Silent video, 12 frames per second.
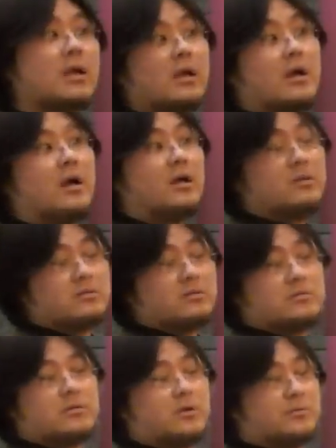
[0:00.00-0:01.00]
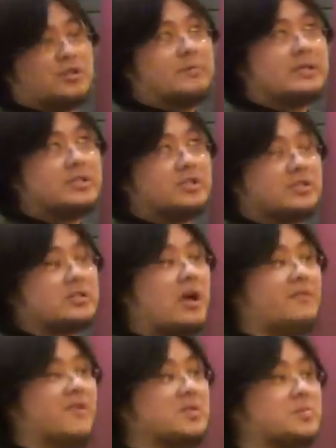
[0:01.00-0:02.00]
uh, uh, she messages the
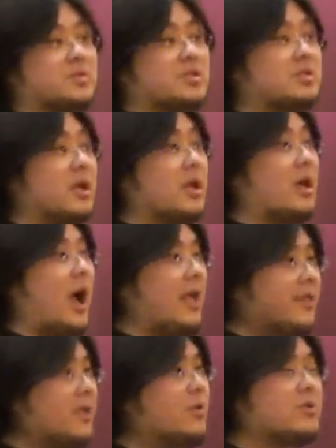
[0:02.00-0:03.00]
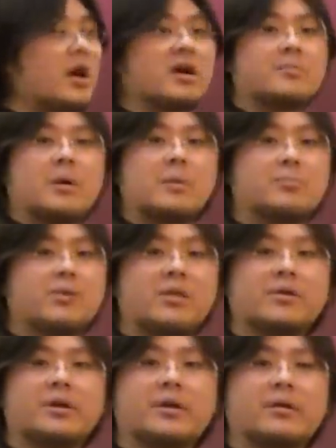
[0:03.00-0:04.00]
guy on Facebook, she's like, I think you're talking about my
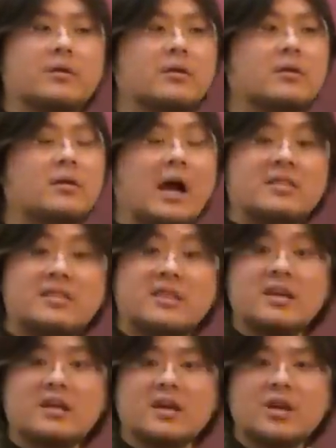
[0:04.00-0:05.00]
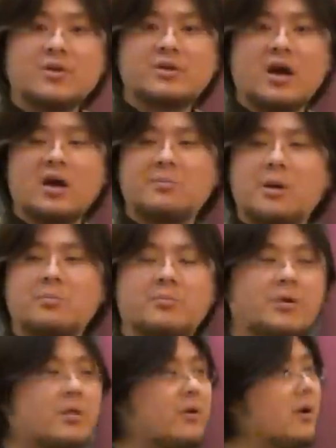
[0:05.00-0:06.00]
brother here. I think you're talking about my
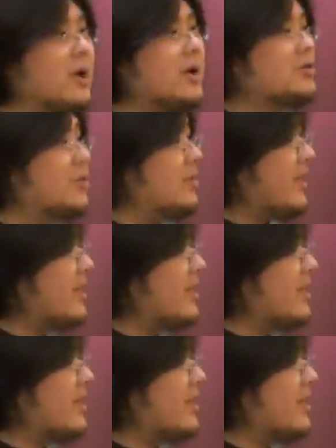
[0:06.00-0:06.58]
brother. So they